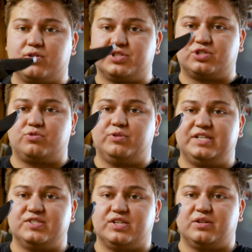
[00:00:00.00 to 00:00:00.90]
to
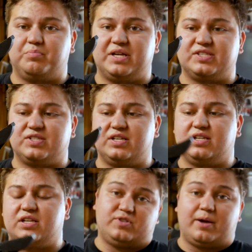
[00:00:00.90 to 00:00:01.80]
squeeze in a
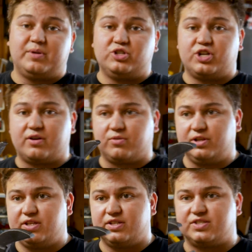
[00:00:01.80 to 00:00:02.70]
piston. I mean,
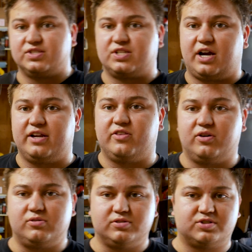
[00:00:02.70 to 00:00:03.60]
generally this is kind of the
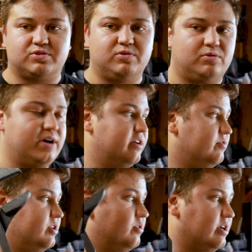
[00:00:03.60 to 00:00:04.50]
old school way
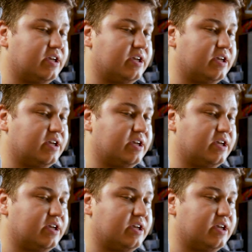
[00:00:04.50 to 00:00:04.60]
of doing